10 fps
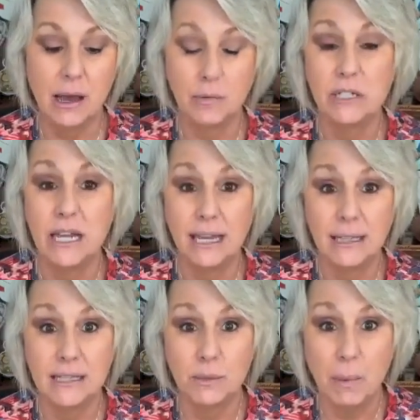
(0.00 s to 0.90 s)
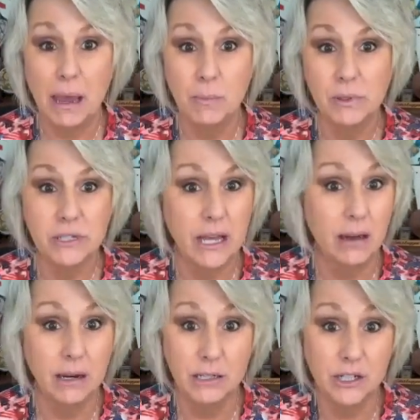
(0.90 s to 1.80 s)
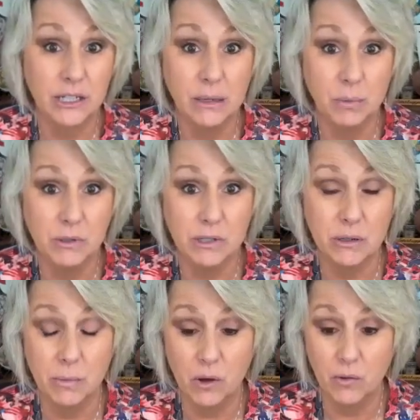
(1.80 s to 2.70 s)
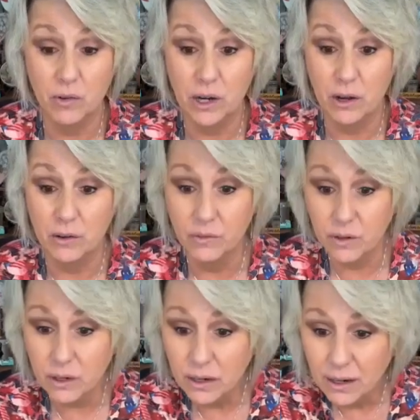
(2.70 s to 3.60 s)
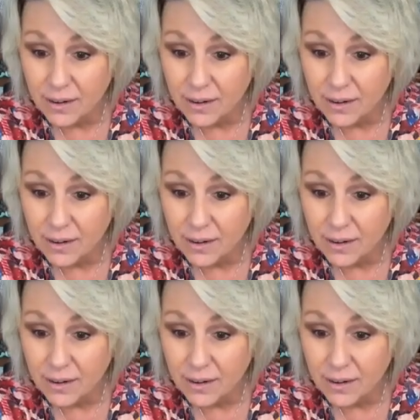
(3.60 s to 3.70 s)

I would take these papers out and just keep using them over and over.